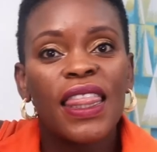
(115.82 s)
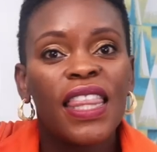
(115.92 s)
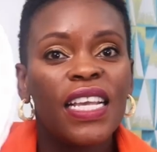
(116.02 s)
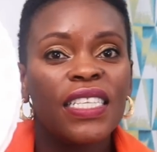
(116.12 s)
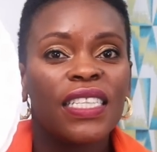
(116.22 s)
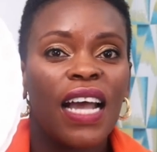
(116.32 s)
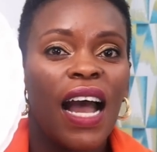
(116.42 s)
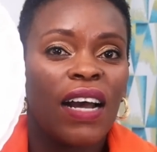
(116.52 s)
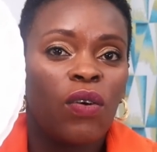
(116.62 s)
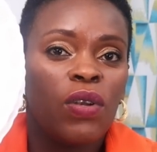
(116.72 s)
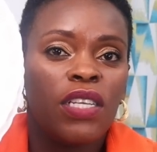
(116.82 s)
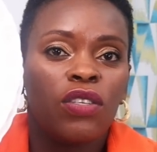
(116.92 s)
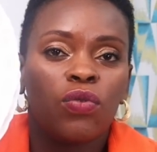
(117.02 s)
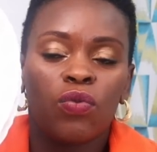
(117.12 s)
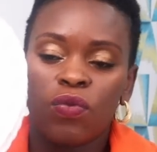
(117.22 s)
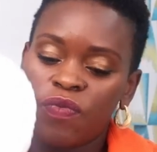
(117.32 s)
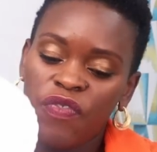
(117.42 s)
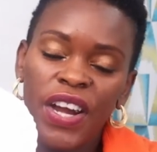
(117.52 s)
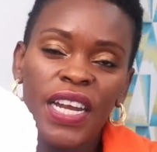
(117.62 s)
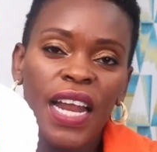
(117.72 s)
These are only two.
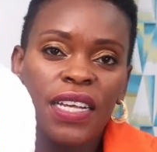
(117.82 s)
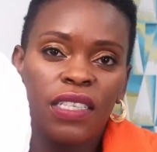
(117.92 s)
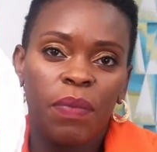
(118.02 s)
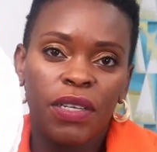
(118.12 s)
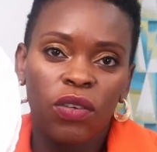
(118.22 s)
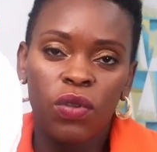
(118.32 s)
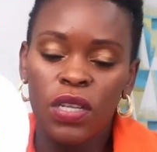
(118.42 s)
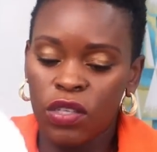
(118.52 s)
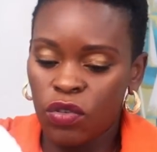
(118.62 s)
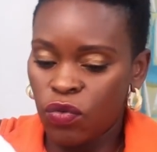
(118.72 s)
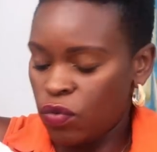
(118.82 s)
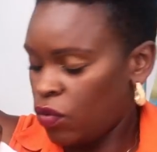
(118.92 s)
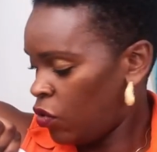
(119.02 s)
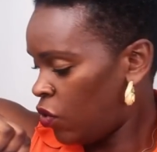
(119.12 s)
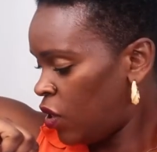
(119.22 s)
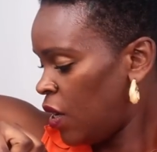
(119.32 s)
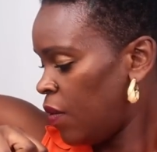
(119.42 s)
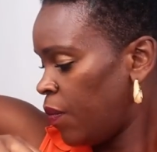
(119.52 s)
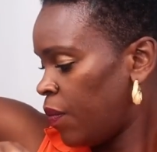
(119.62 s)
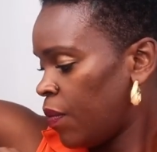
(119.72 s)
Very nice, but only two. You see?
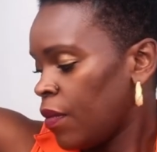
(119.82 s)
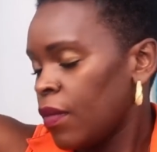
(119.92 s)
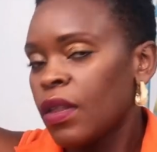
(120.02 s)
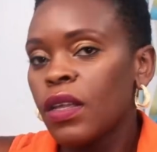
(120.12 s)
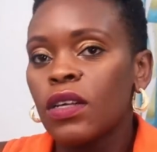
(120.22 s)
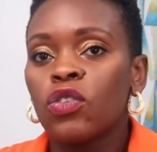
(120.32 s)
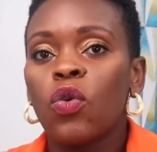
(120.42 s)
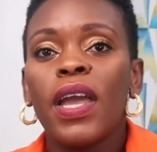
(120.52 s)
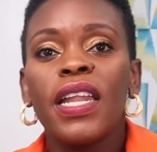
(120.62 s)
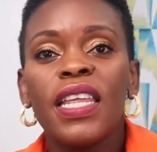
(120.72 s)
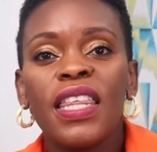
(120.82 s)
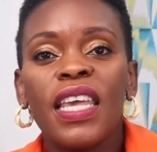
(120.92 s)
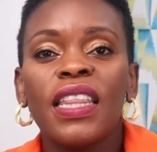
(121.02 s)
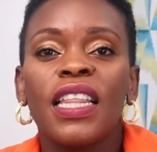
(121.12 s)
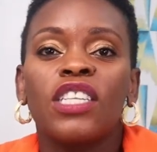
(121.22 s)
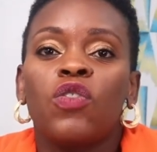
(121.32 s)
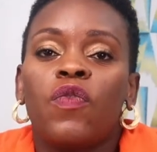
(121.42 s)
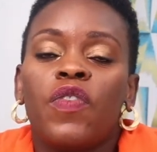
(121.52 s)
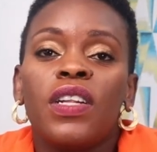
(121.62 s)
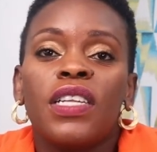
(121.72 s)
So anything that you feel